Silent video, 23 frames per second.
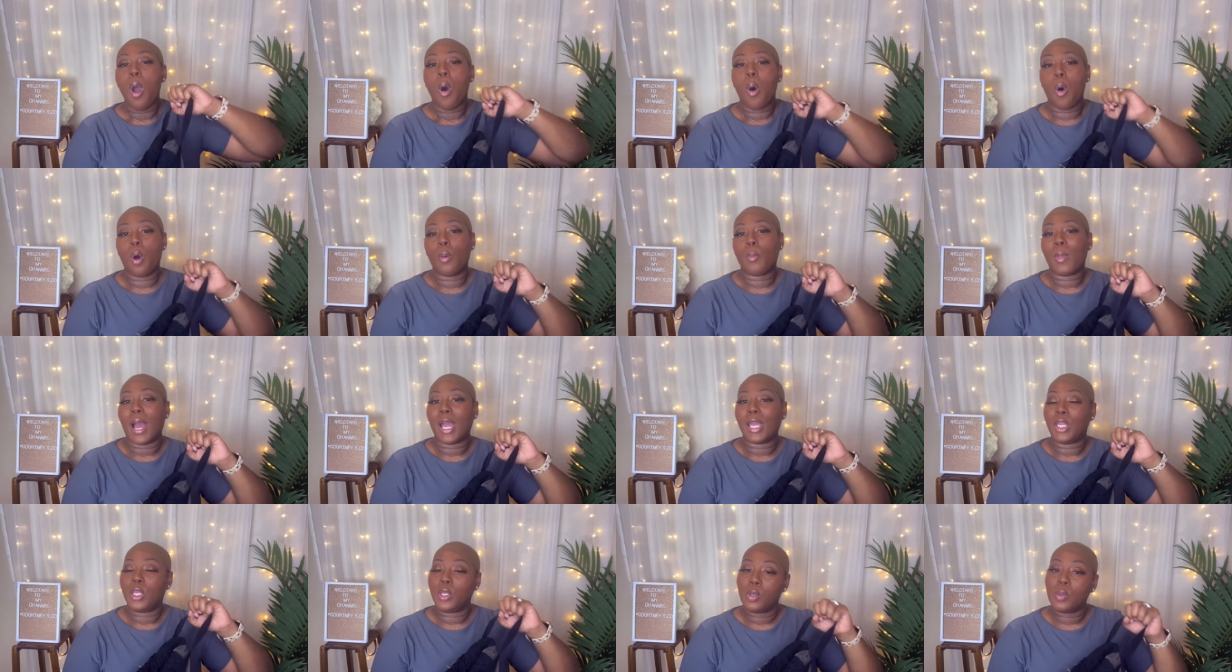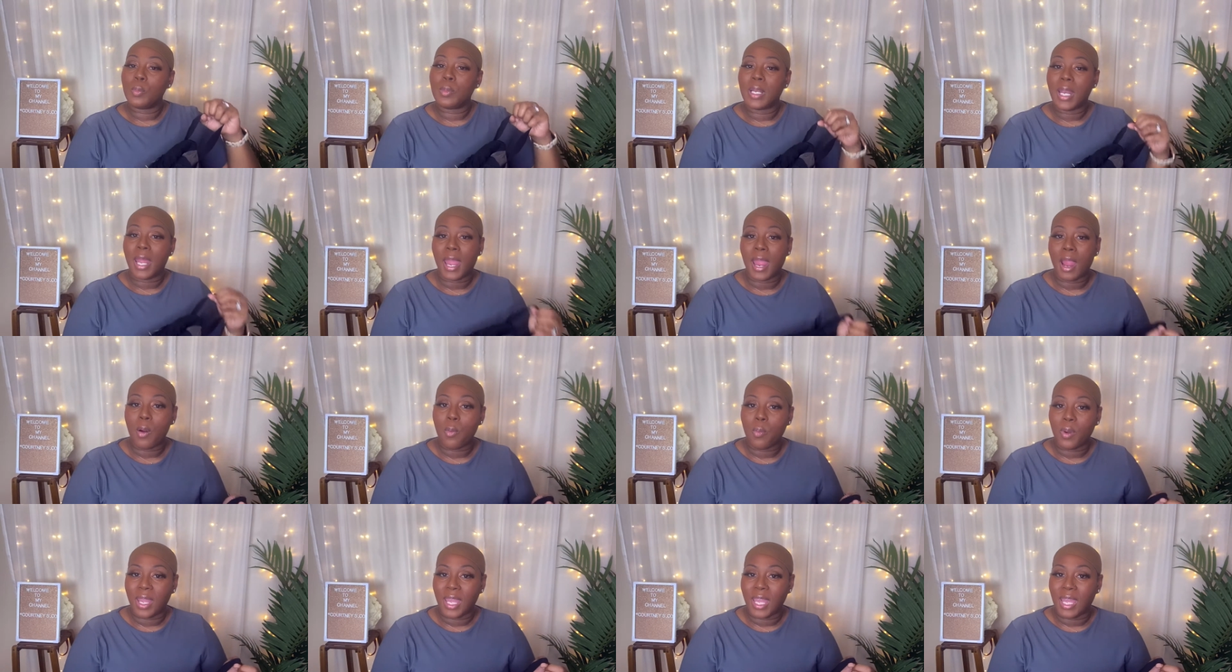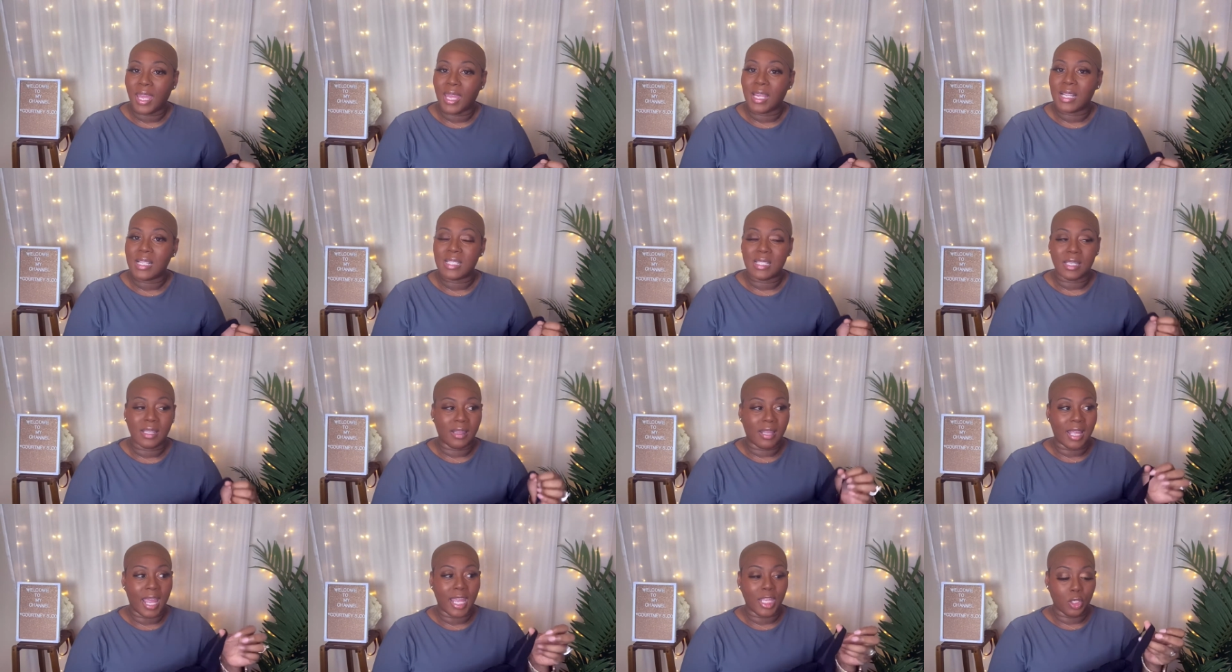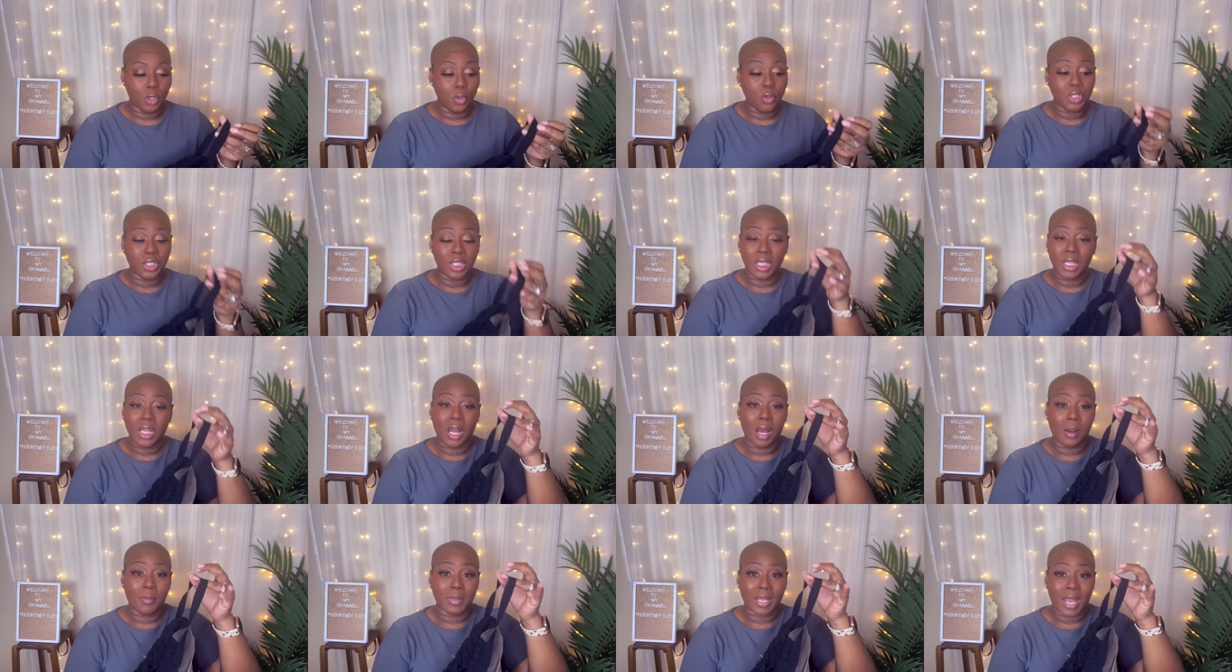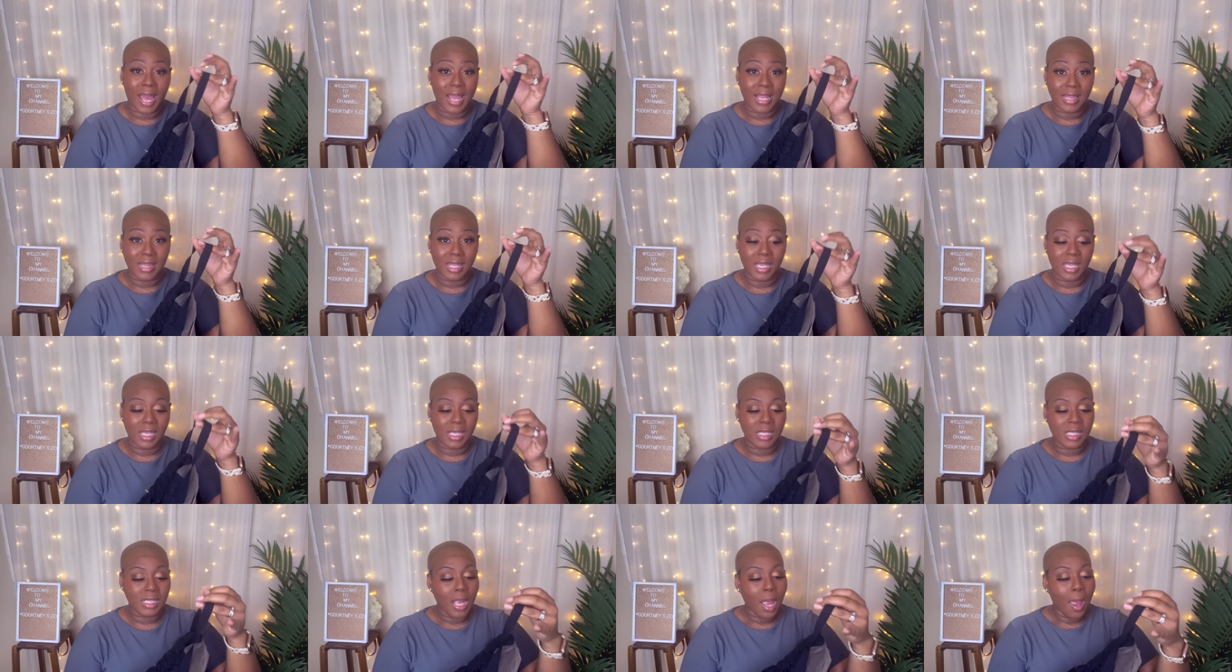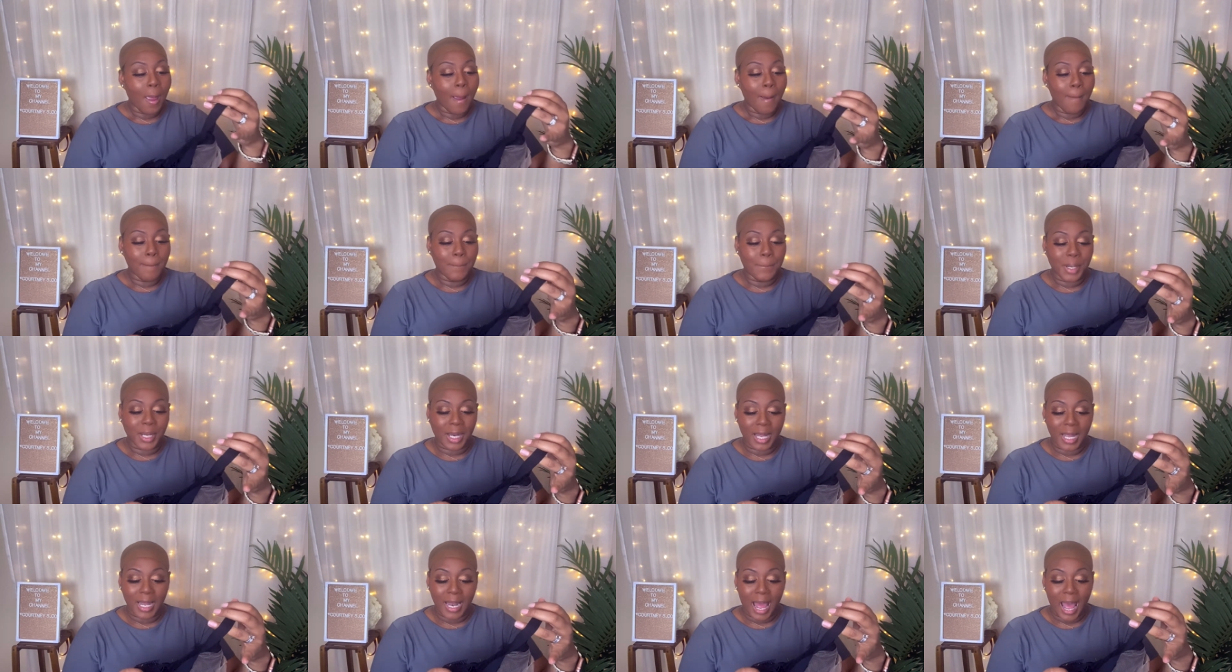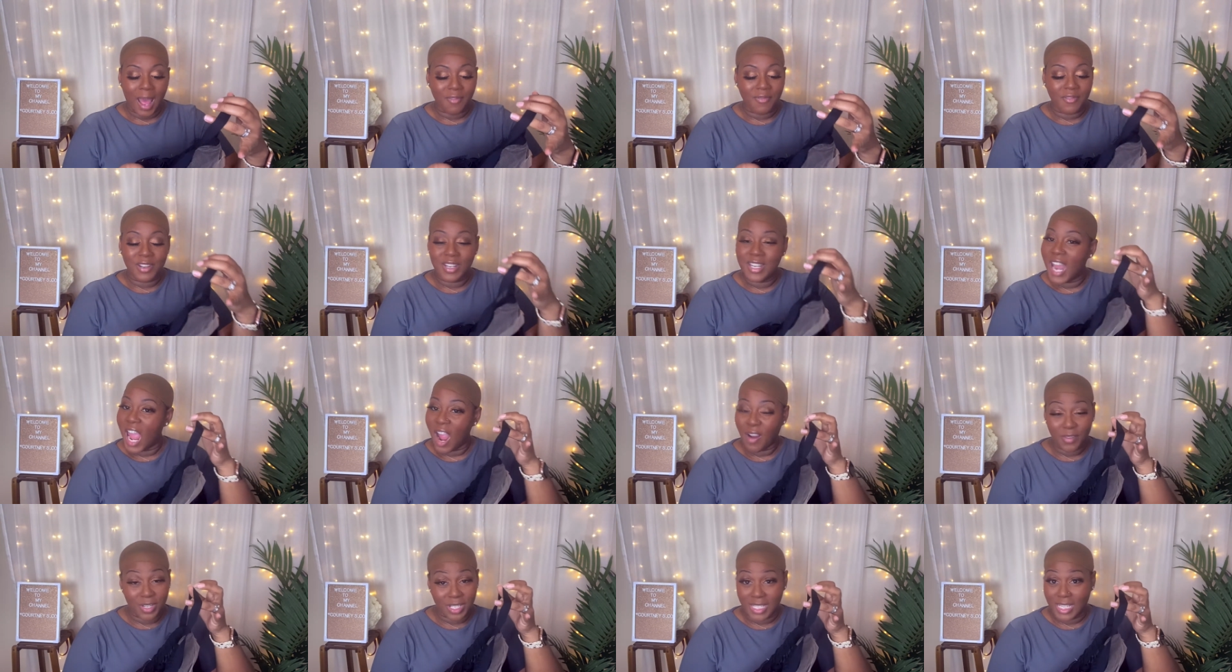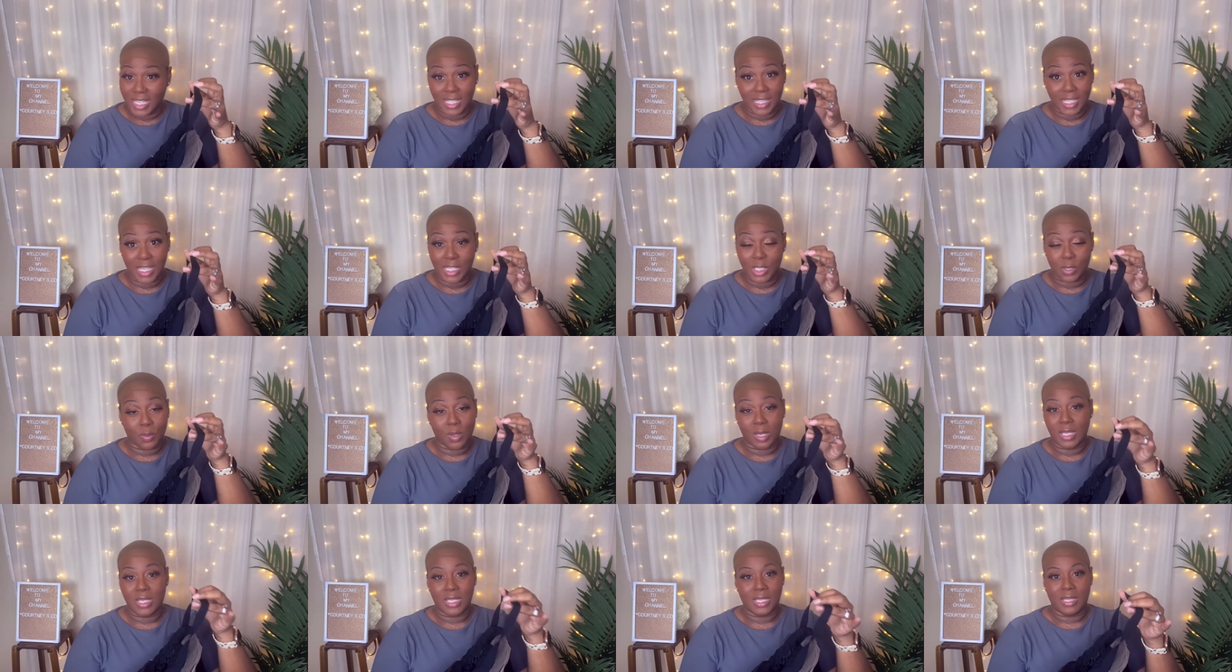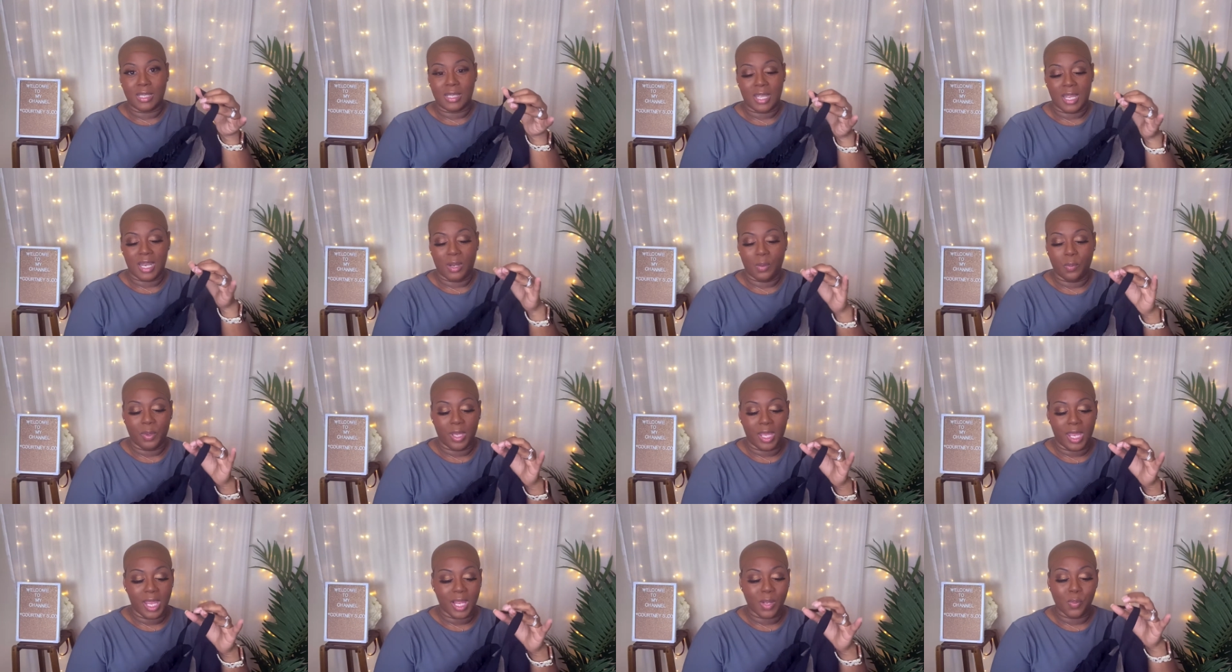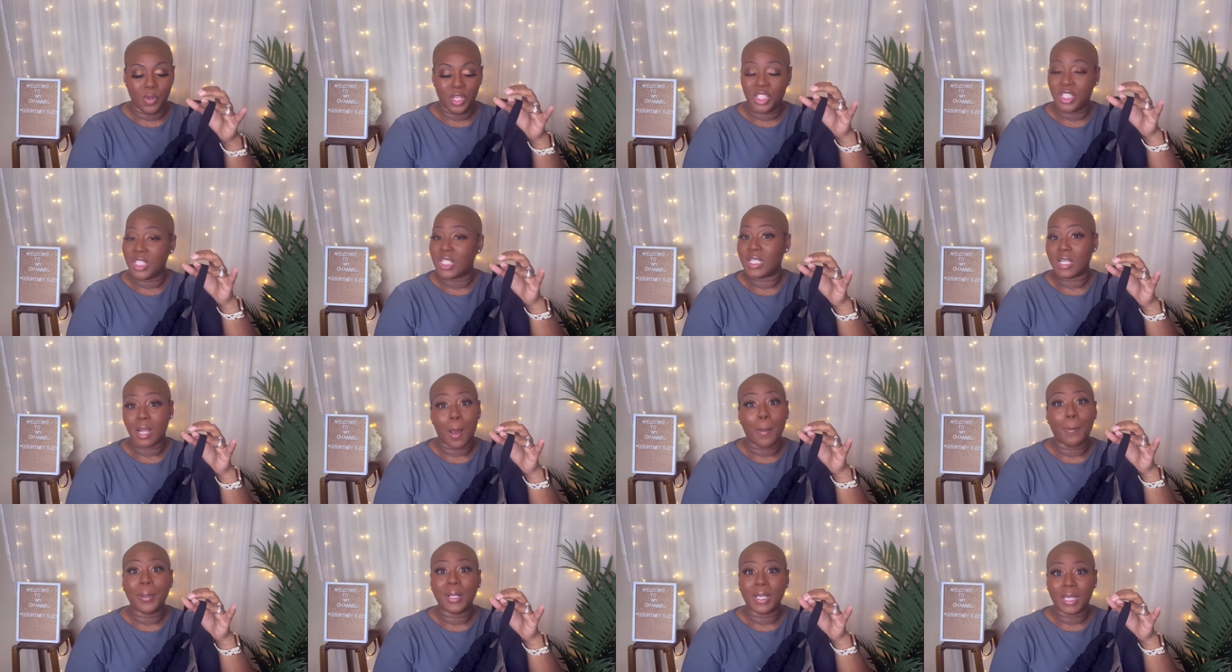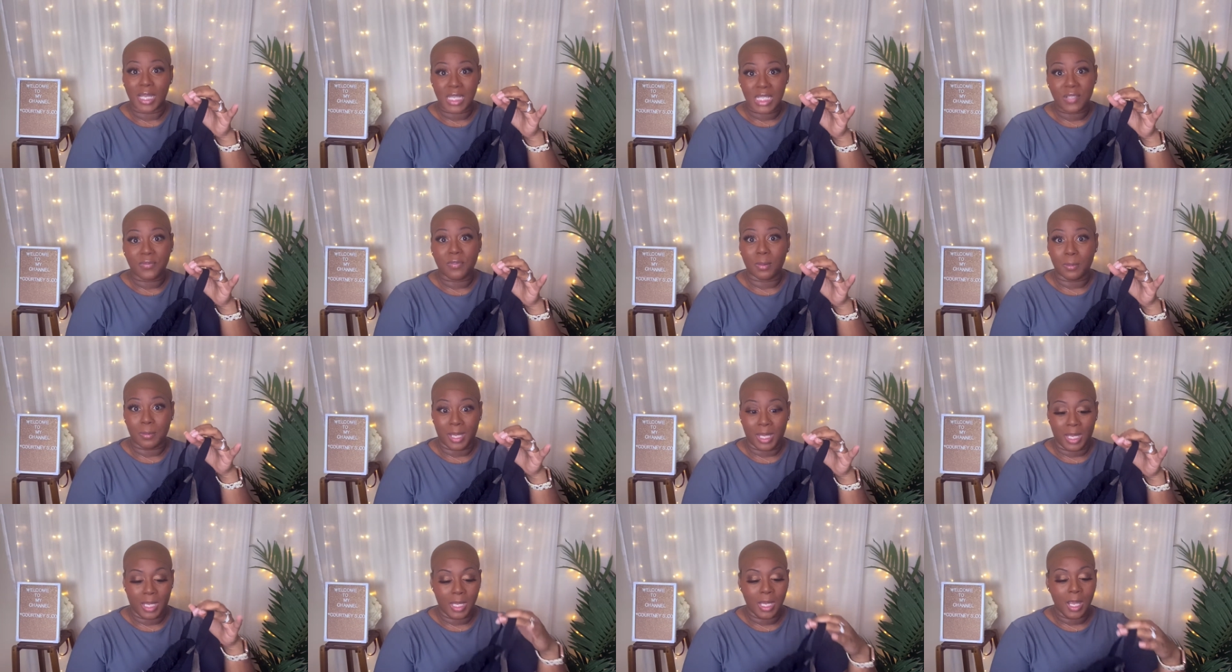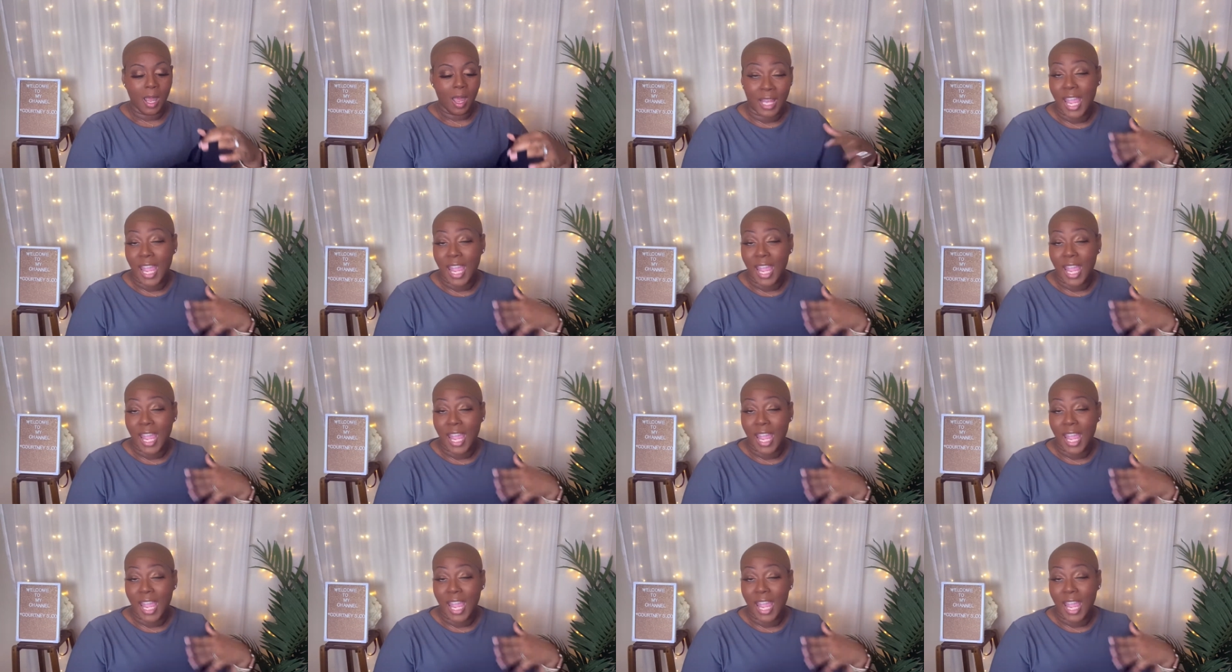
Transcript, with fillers: On my human hair wigs, they usually come like this, but I've never seen this on a synthetic wig, which is a plus for me.